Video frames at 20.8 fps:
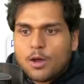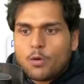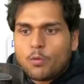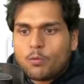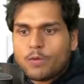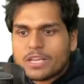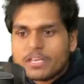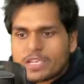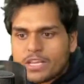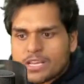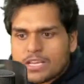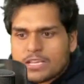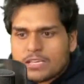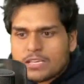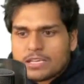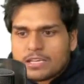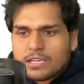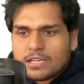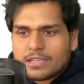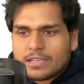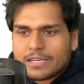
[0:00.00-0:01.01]
which
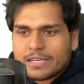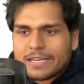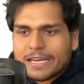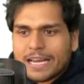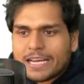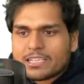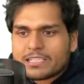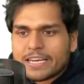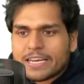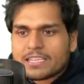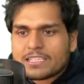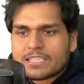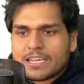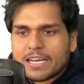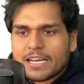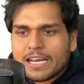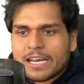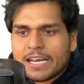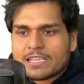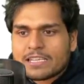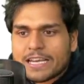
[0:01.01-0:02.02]
is the next
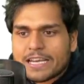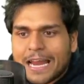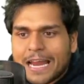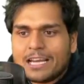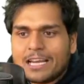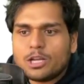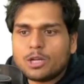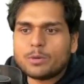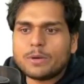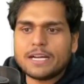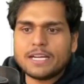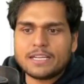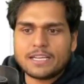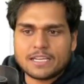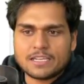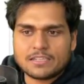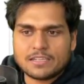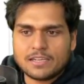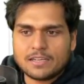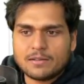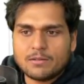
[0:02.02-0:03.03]
testing is end-to-end
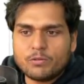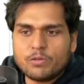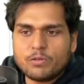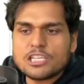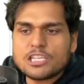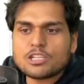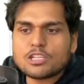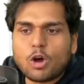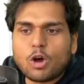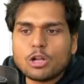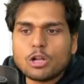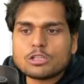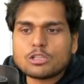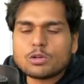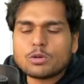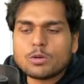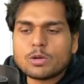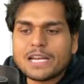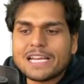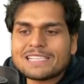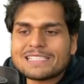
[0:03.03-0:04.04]
testing, which is also
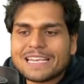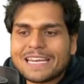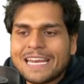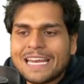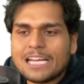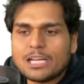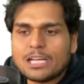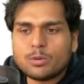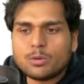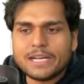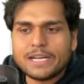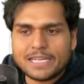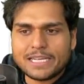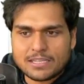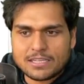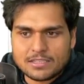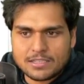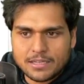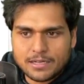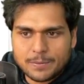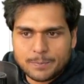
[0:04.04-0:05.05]
known as E2E
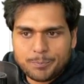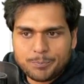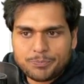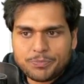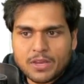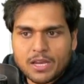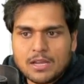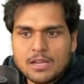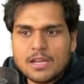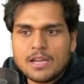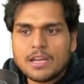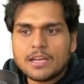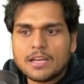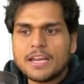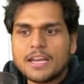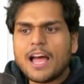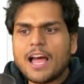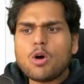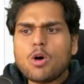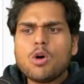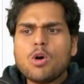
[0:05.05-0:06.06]
testing.
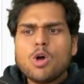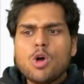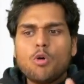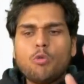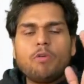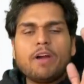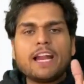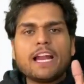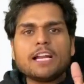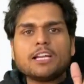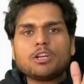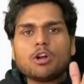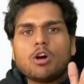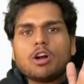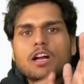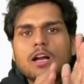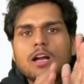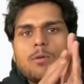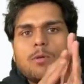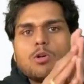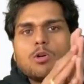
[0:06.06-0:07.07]
Now, when I
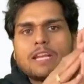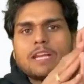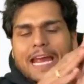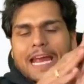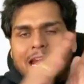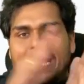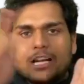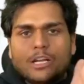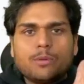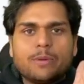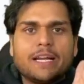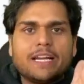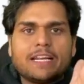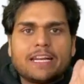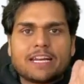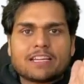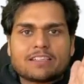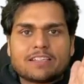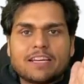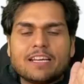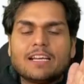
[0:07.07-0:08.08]
talk about end-to-end
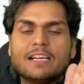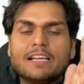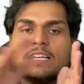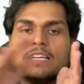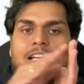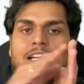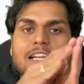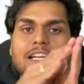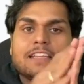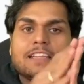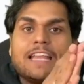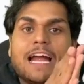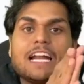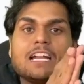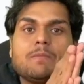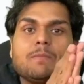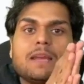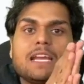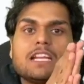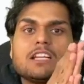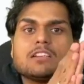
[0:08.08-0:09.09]
testing, that
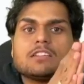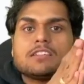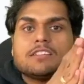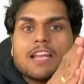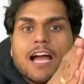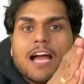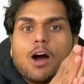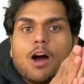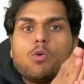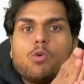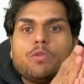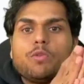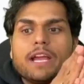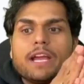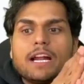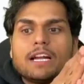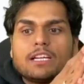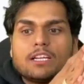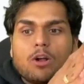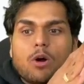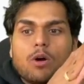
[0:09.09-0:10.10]
means now we
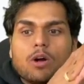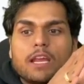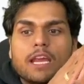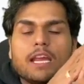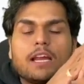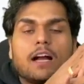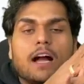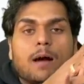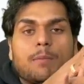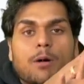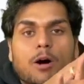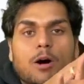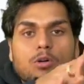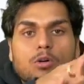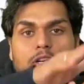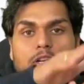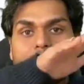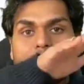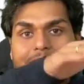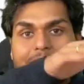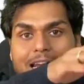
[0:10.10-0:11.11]
are talking about
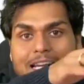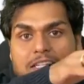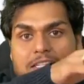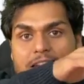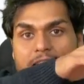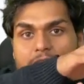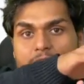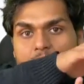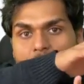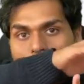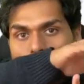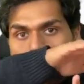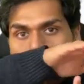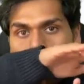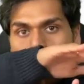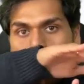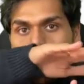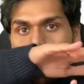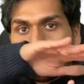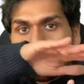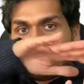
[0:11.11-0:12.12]
testing the
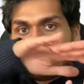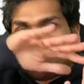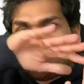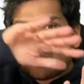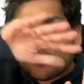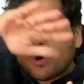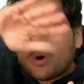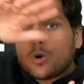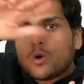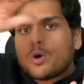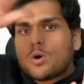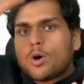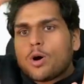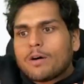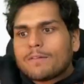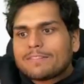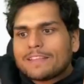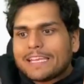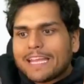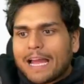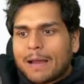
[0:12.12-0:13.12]
whole flow
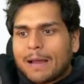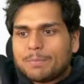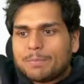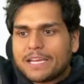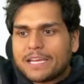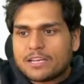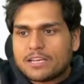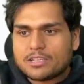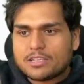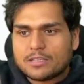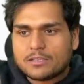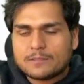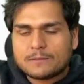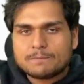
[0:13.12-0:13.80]
of the application.